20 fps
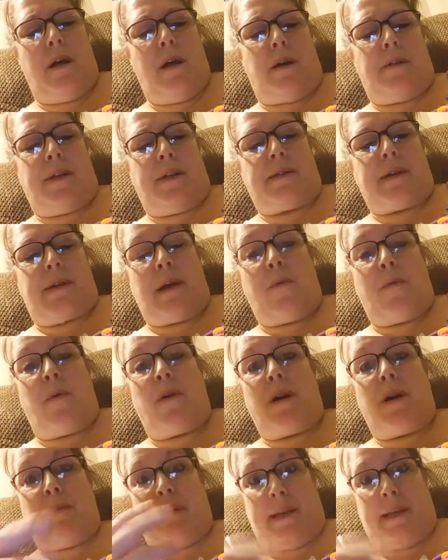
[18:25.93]
That's why I want
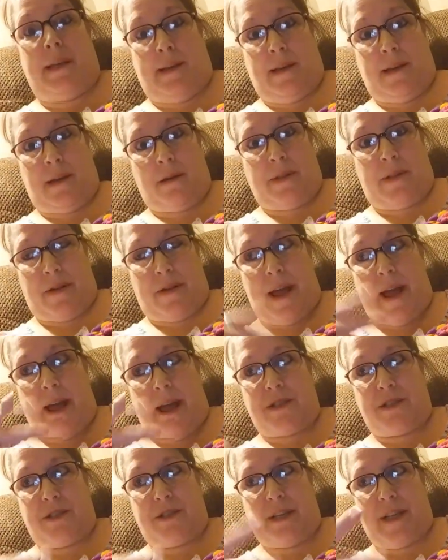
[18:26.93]
to be here when they're
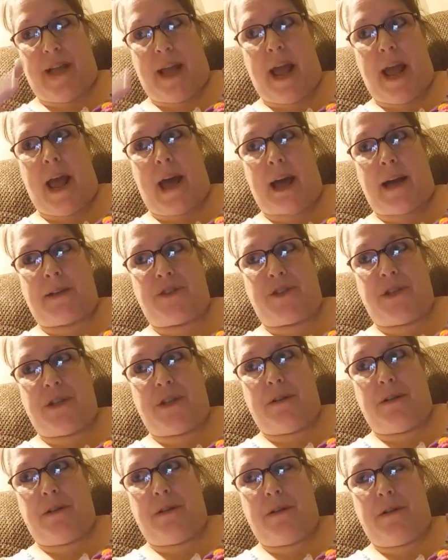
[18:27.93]
actually
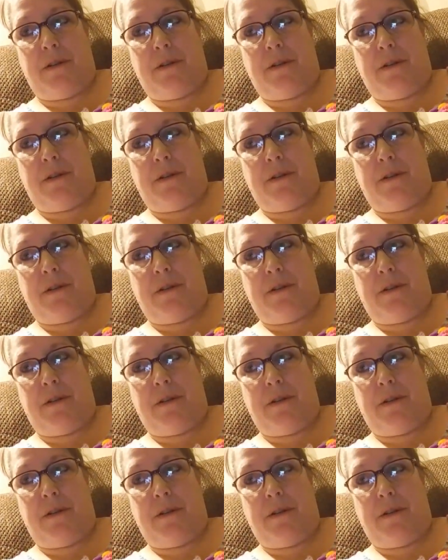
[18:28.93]
hatching.